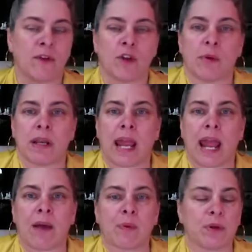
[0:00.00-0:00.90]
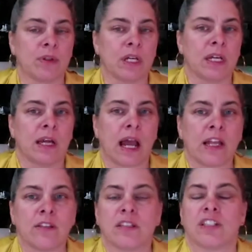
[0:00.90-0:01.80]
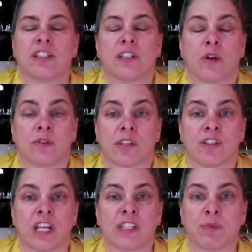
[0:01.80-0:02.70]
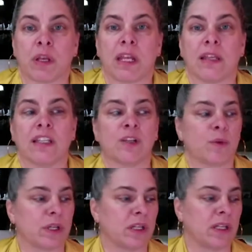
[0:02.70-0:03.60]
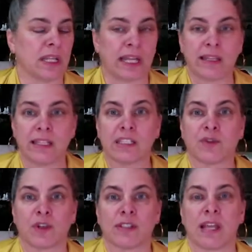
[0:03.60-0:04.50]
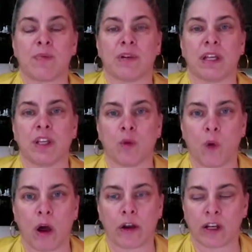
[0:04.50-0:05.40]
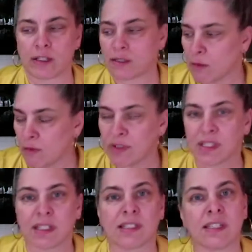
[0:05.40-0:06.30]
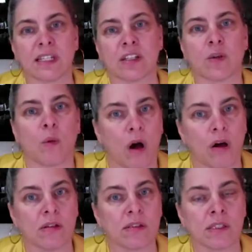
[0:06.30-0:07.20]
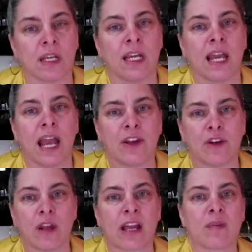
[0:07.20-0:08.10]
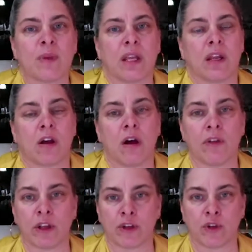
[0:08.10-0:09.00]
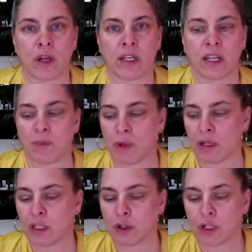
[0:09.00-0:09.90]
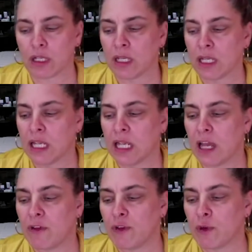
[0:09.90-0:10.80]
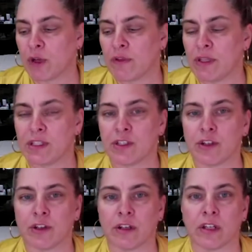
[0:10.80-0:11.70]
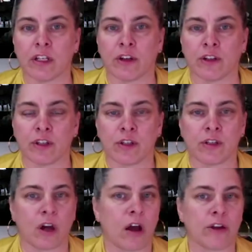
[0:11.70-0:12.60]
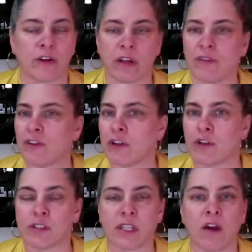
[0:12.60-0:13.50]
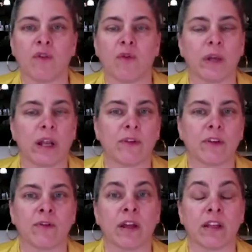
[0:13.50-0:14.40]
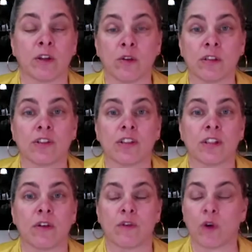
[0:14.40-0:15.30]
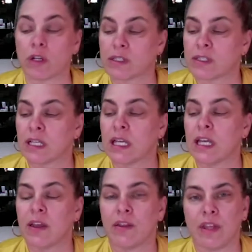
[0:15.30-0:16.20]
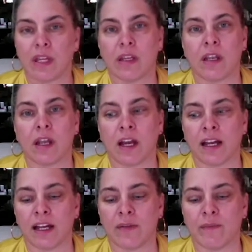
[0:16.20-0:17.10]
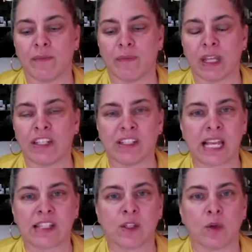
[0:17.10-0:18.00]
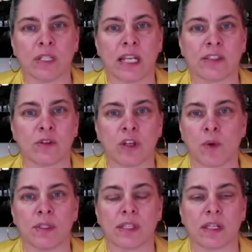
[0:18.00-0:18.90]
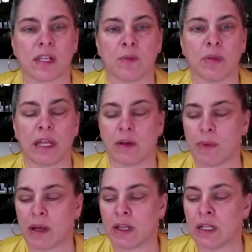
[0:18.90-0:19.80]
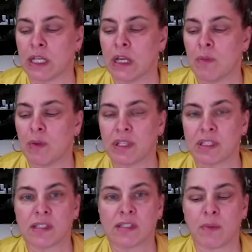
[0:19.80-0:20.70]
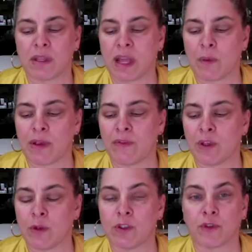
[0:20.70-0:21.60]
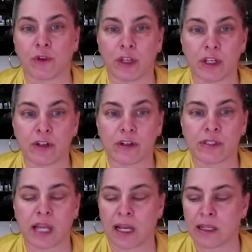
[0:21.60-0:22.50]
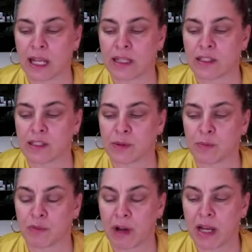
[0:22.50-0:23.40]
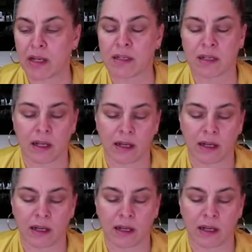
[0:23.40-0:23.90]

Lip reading: You could put an apple. I usually don't suggest putting a liquid like this, for example, in your water, because some of it's going to stick to the walls, and you're not going to be getting all that you're trying to get. But literally, if you were giving this to your dog, your infant, yourself, whatever, the right dosage is, of course, then it just has no taste, so no one's going to complain about it. But this is something that we have used for years. I like this brand.